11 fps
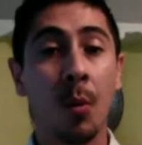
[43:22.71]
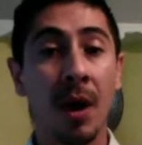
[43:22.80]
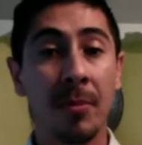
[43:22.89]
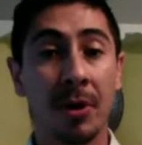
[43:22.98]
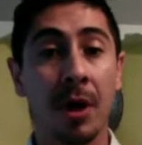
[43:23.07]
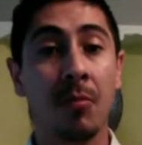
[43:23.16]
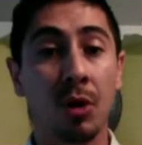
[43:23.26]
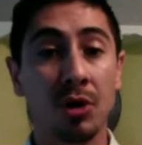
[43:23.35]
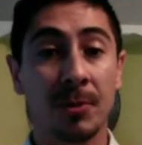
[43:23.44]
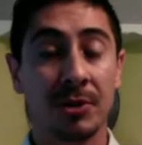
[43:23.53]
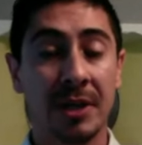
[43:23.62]
webinar
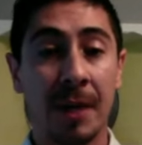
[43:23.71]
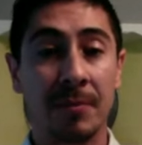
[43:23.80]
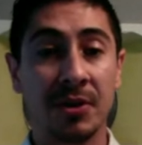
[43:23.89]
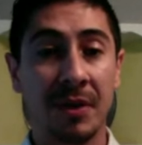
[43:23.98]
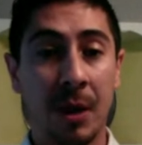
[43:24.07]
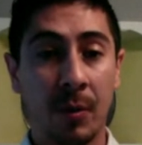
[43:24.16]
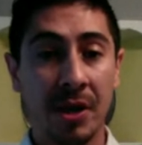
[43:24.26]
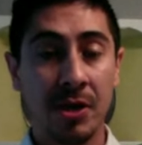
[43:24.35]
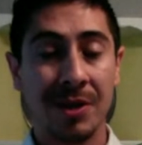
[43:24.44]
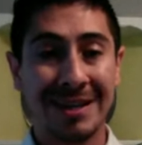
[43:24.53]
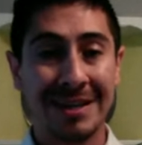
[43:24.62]
multiple times, so that way
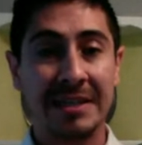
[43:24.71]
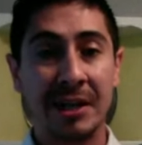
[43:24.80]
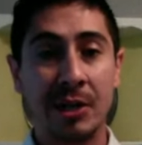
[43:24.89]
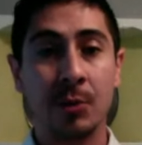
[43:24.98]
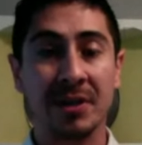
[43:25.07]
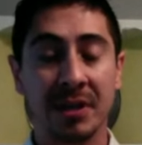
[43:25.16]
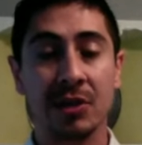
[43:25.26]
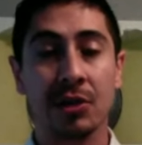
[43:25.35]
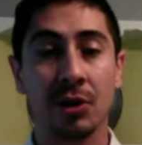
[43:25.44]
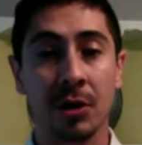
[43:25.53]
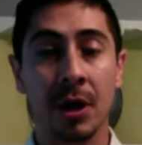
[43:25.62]
you can continuously
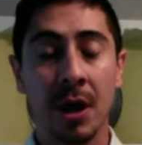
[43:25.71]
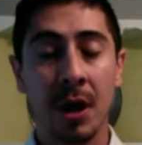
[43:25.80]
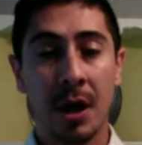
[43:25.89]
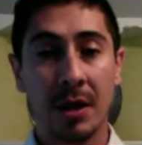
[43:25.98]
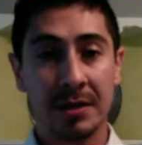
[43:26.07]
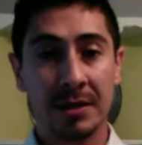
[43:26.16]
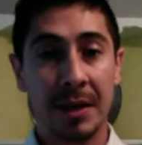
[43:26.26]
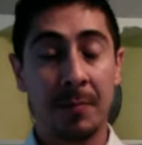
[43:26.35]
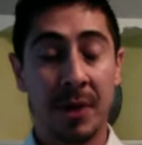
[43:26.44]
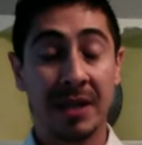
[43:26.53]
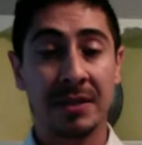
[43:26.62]
learn
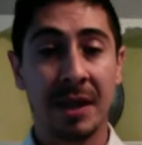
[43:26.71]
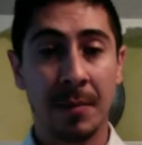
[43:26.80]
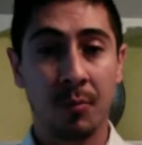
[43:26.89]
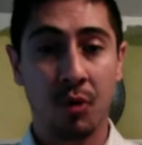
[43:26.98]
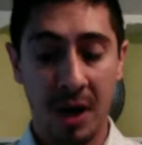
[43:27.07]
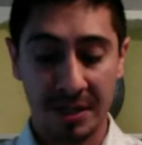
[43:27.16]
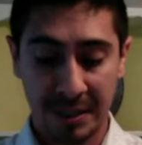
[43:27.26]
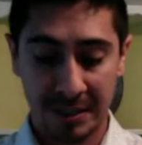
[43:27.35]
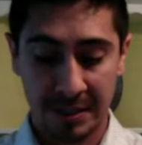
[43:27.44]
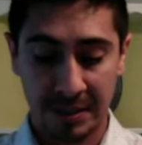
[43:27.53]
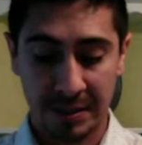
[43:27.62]
step-by-step
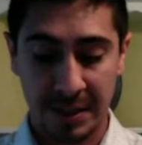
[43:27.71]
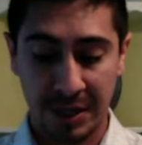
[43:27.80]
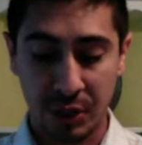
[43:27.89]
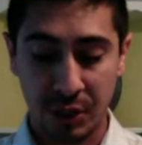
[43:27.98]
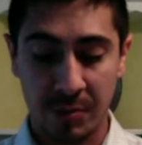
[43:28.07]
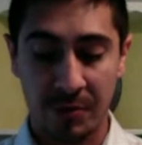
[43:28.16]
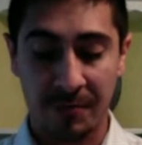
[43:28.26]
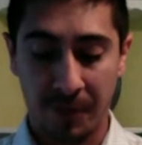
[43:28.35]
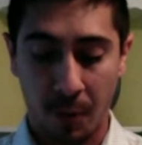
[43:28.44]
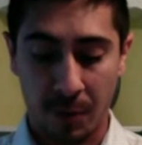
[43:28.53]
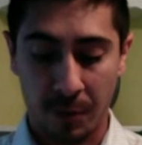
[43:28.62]
processes that you can
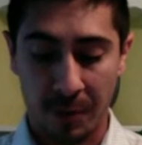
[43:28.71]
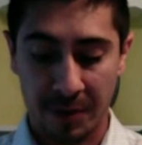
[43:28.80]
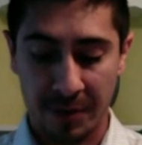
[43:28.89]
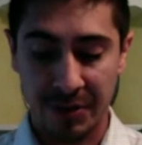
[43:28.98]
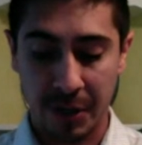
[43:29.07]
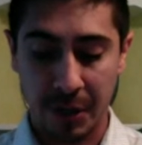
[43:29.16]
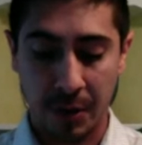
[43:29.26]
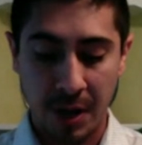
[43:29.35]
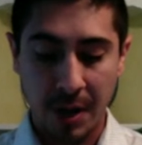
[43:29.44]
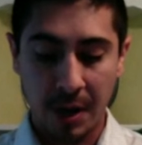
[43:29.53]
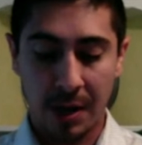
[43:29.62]
move forward with. And so,
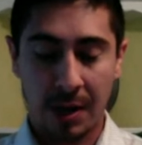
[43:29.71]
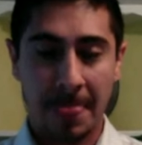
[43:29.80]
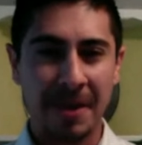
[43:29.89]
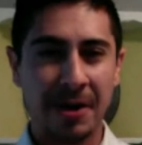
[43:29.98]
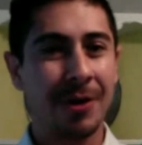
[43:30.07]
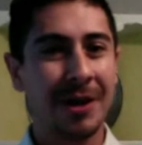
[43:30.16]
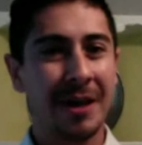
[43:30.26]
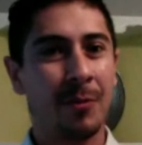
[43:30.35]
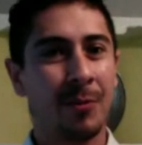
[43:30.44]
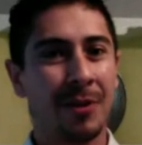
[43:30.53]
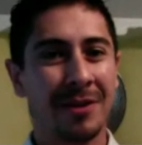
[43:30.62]
you know,
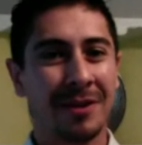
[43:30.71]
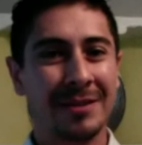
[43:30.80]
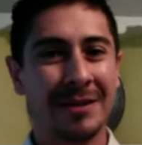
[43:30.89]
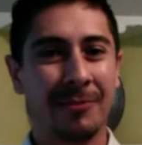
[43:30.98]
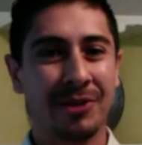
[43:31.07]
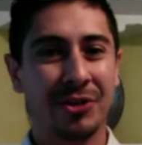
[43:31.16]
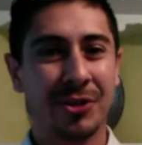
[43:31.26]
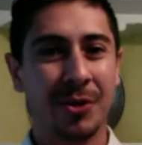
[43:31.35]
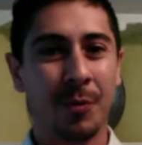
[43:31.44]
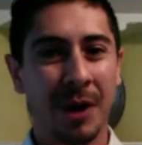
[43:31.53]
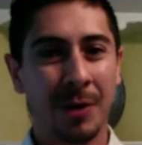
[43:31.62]
again, one of the things that I really
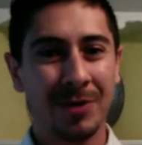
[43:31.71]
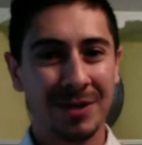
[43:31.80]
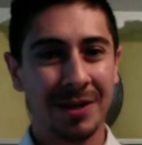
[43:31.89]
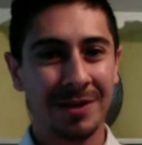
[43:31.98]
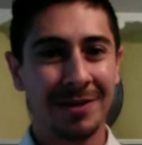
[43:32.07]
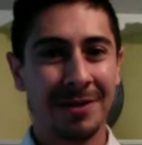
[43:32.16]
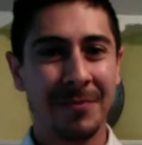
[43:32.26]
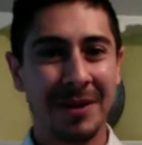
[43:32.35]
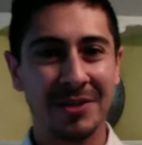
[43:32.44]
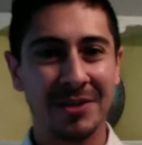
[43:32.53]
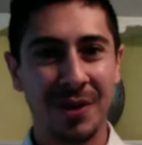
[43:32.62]
took away was the
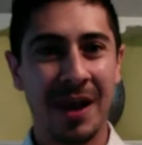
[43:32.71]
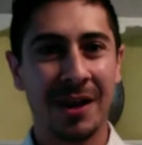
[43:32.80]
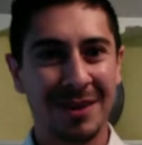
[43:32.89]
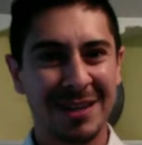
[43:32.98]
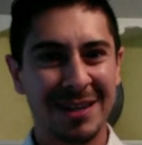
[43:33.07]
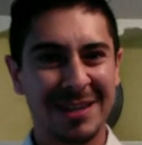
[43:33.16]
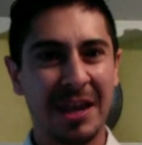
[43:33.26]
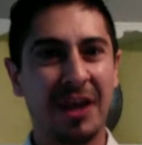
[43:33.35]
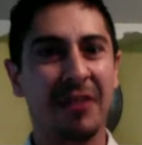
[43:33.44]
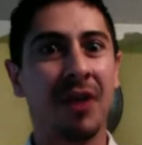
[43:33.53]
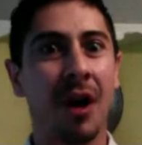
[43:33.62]
piece that you had on the
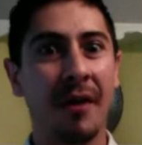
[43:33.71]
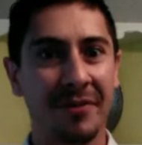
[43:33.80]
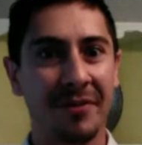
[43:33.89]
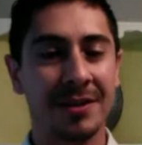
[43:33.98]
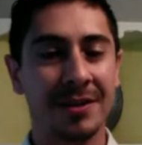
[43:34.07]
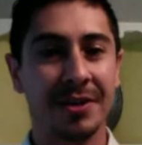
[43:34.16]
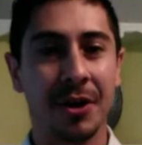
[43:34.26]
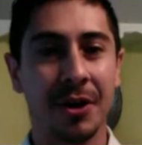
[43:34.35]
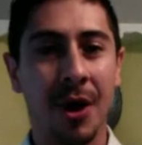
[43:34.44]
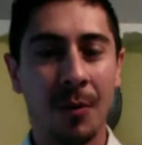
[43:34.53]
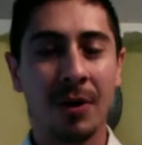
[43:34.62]
self-confidence and,
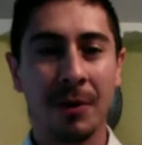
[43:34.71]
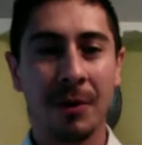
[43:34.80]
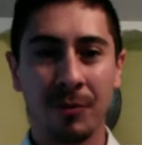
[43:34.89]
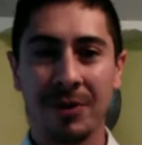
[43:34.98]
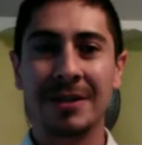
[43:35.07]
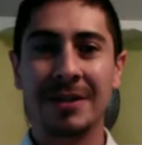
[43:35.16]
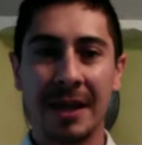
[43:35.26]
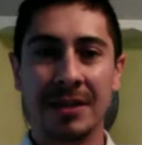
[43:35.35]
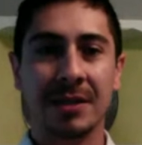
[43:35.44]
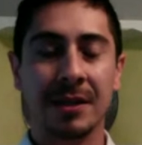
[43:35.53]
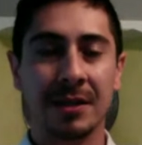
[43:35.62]
you know, what it really
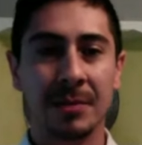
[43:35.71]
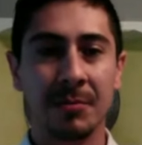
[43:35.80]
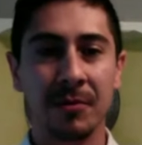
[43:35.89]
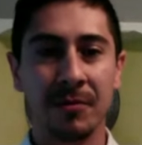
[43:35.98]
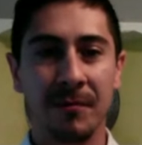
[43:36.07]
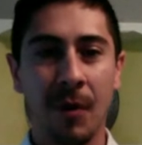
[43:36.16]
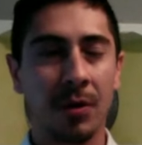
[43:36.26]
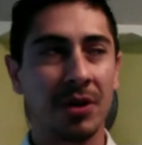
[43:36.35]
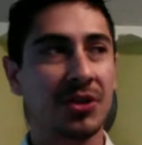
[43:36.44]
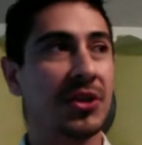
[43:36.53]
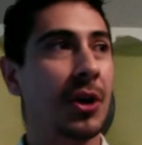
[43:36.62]
takes to move
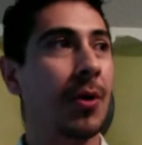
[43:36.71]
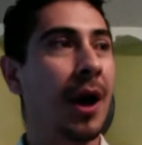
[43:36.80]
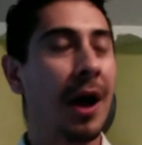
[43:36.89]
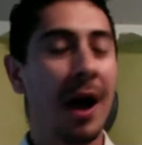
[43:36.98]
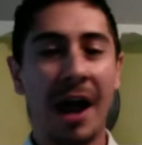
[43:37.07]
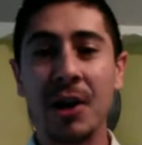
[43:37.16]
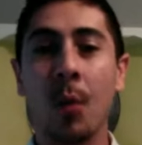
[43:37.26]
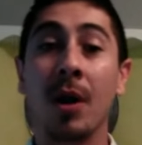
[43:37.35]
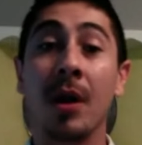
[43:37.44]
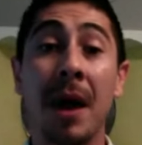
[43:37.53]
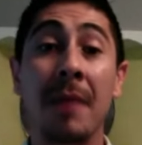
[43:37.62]
forward. And so I know one of my